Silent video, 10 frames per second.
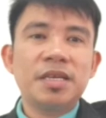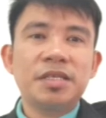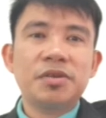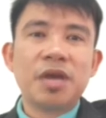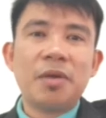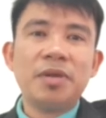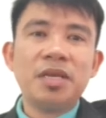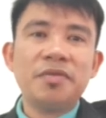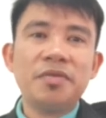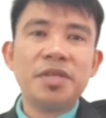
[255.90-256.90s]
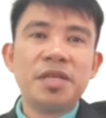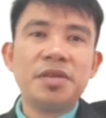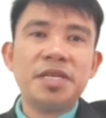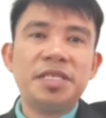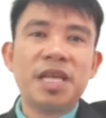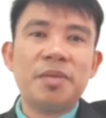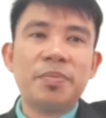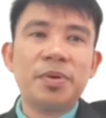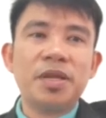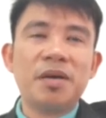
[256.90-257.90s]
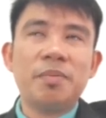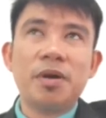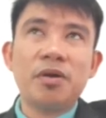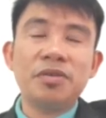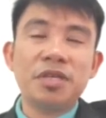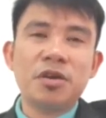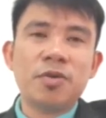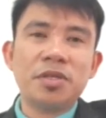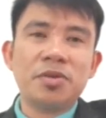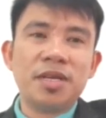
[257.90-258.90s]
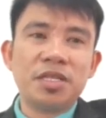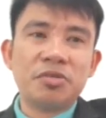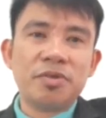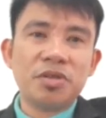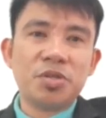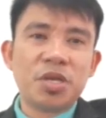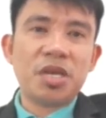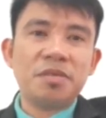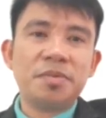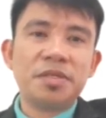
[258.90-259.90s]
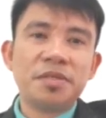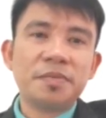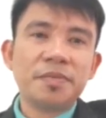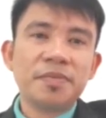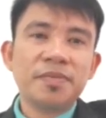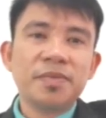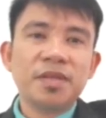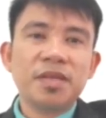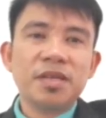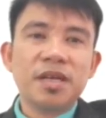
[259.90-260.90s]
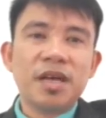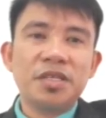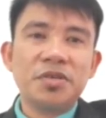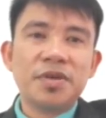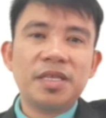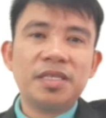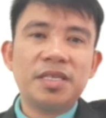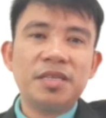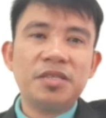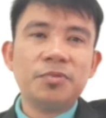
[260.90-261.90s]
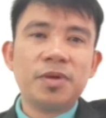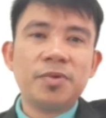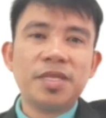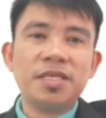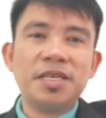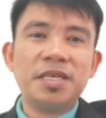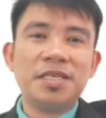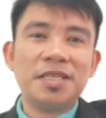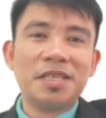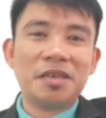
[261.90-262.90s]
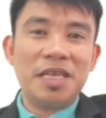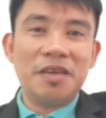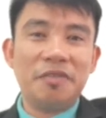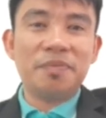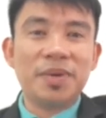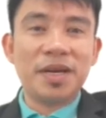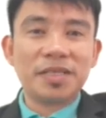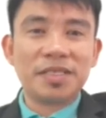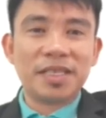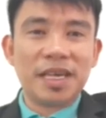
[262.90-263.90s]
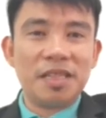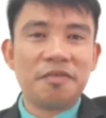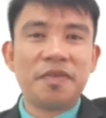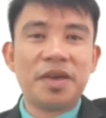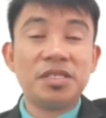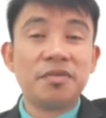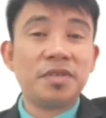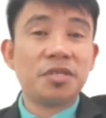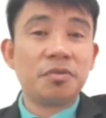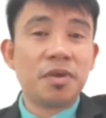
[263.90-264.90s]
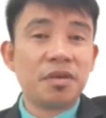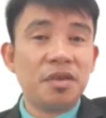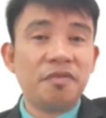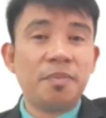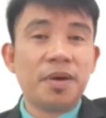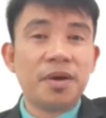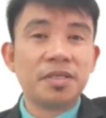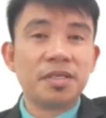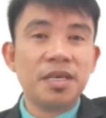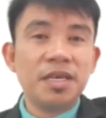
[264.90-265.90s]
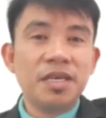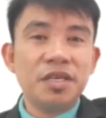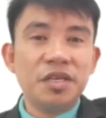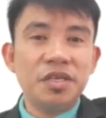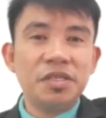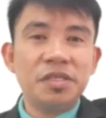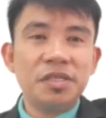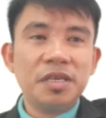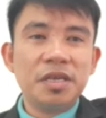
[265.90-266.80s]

So I will give you another example about the quadrilateral shapes. As you can see, this one, what is this? It's a gift box, and a face of a gift box is